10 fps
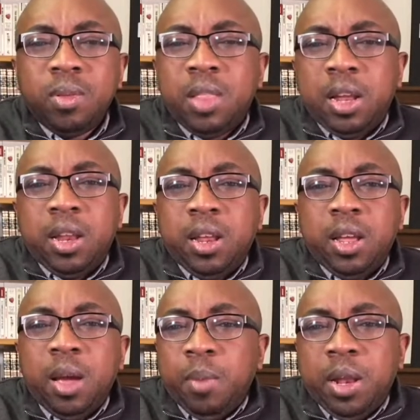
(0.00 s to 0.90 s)
I
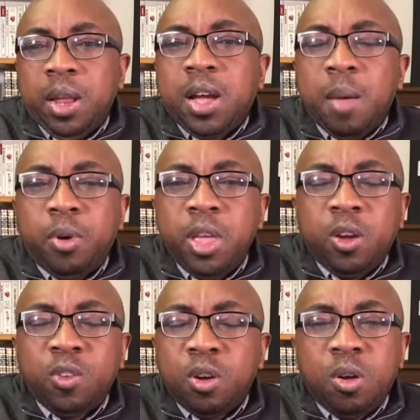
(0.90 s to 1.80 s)
mean, a couple of
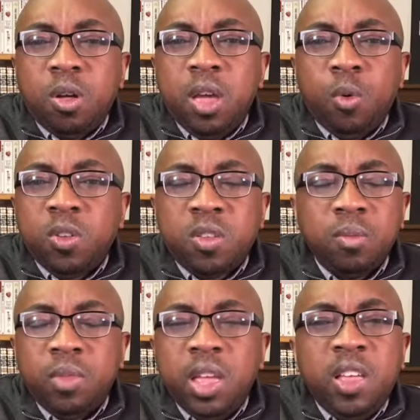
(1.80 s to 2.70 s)
years ago, it
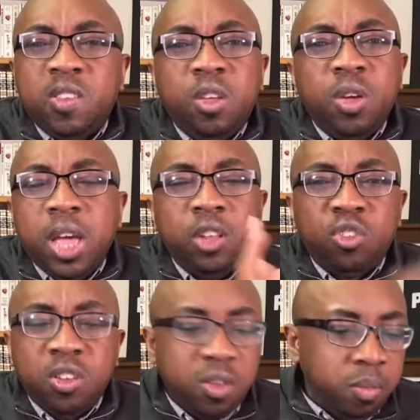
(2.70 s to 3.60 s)
was easy. You can
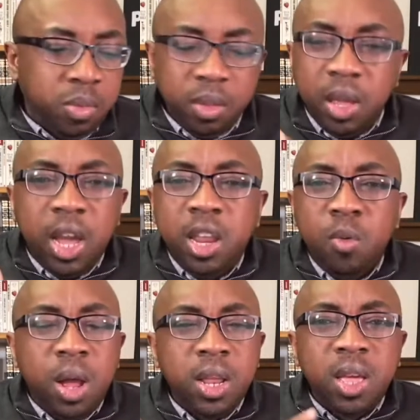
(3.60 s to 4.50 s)
just,
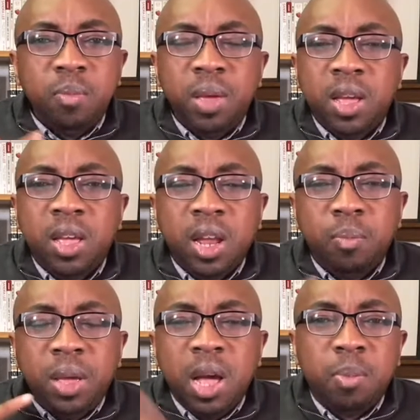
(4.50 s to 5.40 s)
anyone can
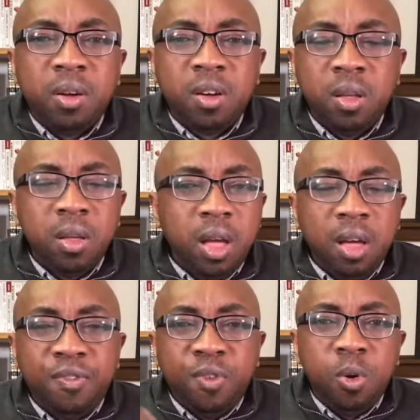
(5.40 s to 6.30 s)
pick up
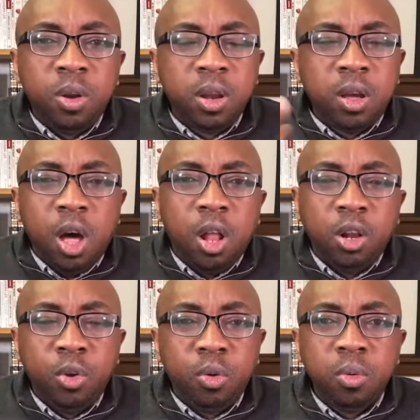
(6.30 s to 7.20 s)
a phone,
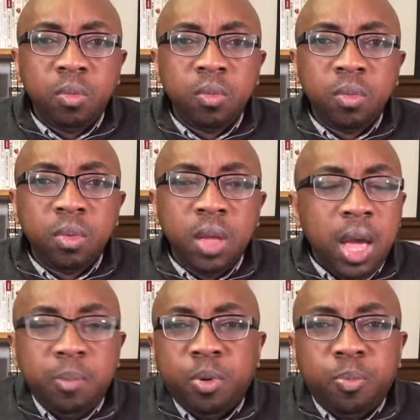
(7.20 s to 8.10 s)
call you,
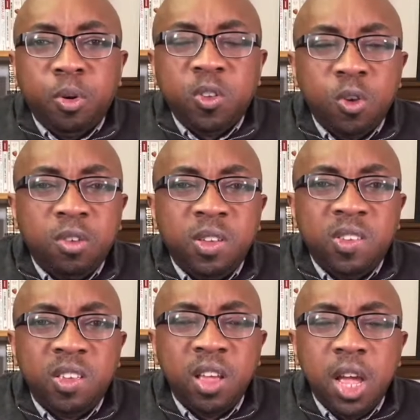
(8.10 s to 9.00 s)
and propose
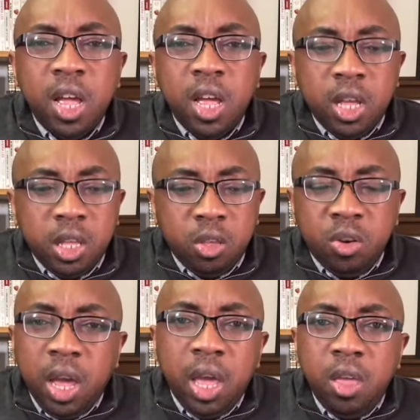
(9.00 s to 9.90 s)
services.
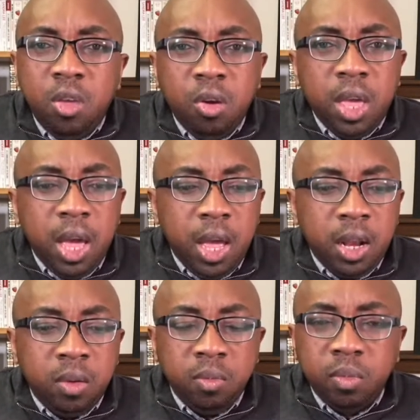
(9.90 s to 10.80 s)
Today, you
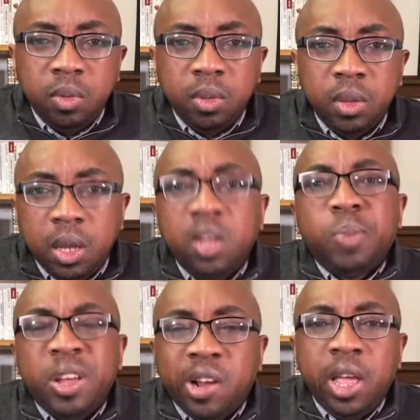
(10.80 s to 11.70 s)
can,
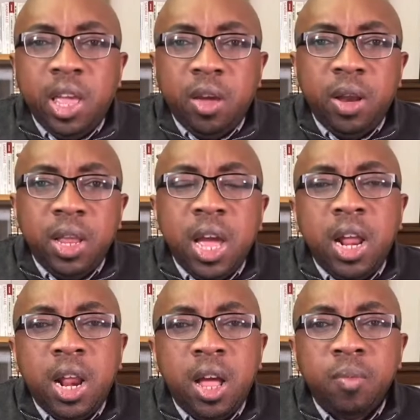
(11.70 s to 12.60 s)
especially here in
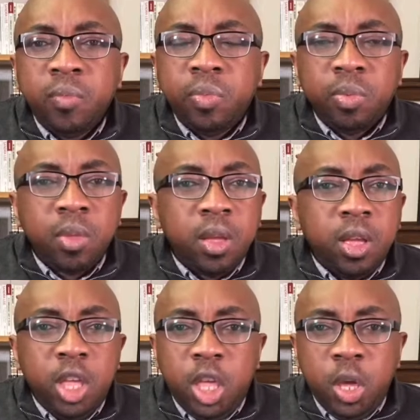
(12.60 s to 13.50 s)
Canada,
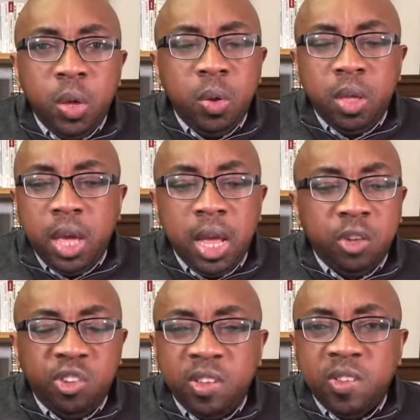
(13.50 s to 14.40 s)
you
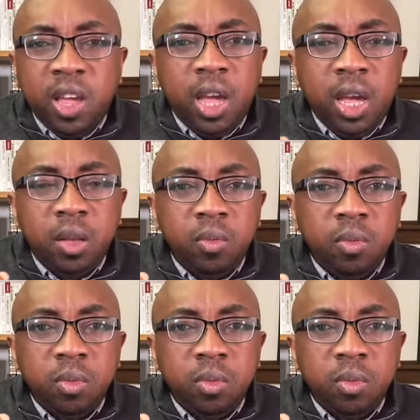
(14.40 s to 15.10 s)
can just say,